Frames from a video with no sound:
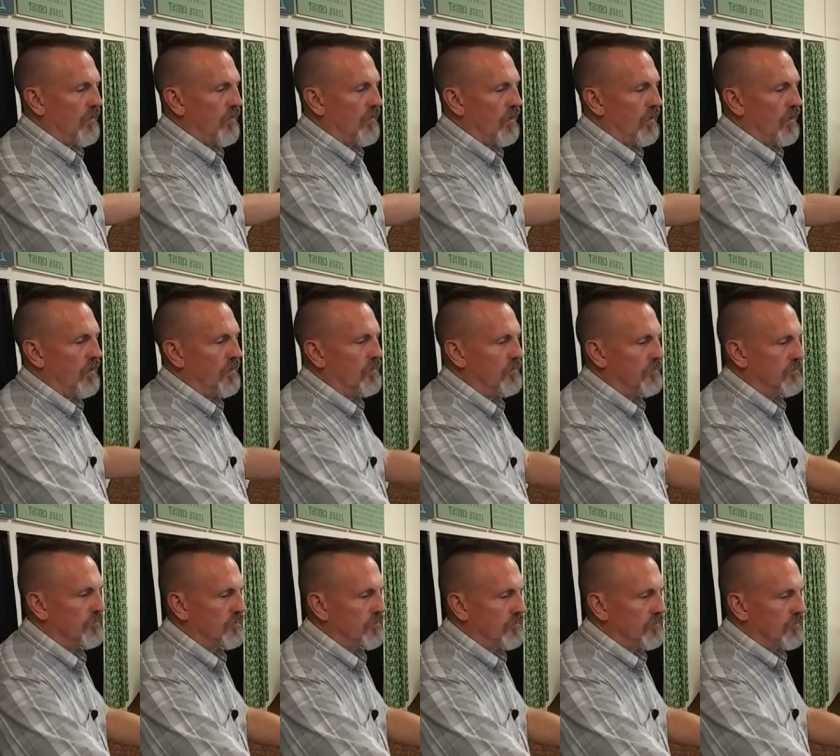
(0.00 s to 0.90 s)
thing.
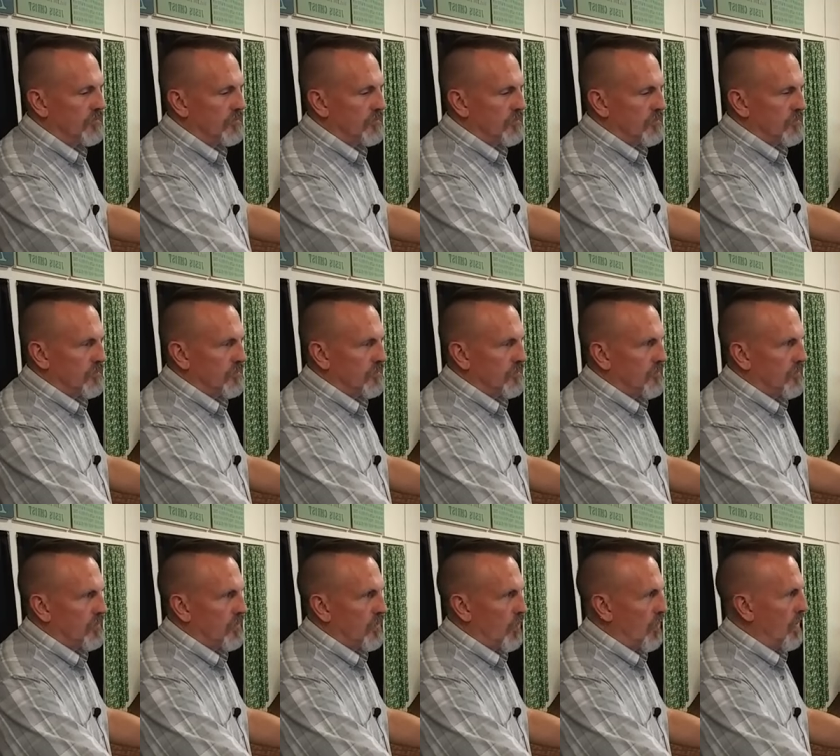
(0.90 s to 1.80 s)

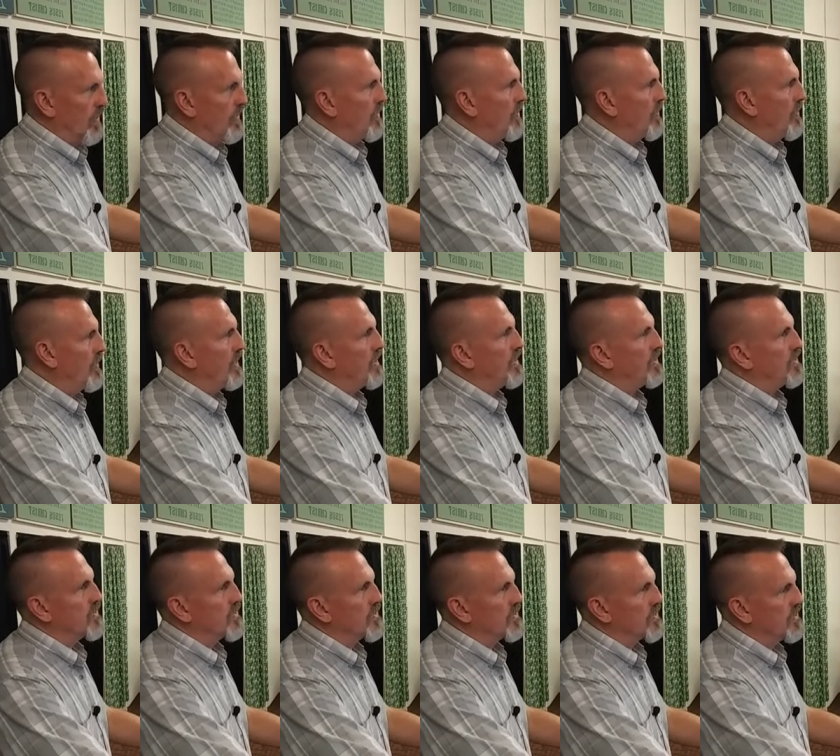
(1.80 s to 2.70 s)
The one who
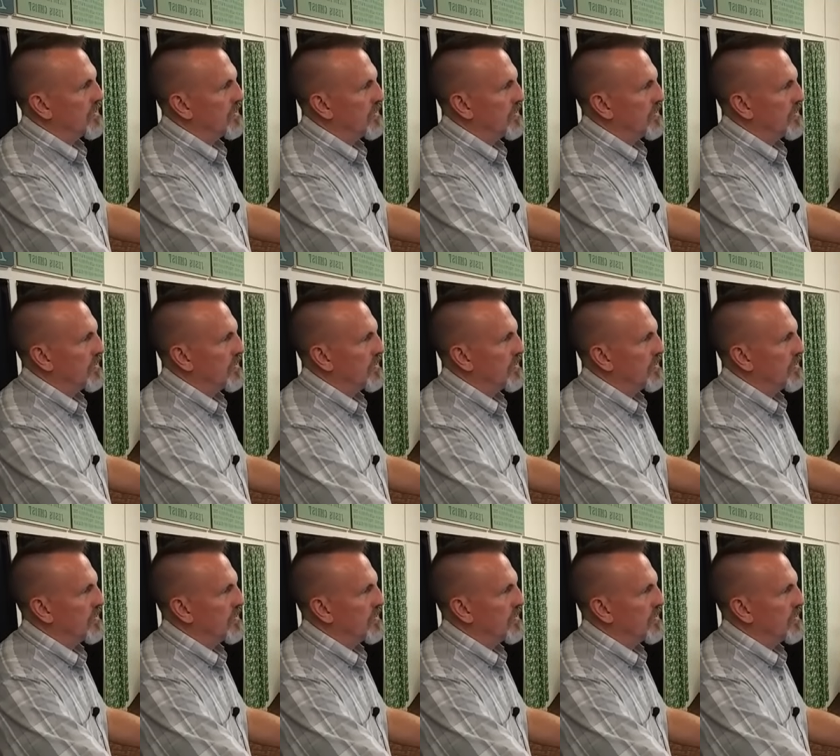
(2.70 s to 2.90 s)
is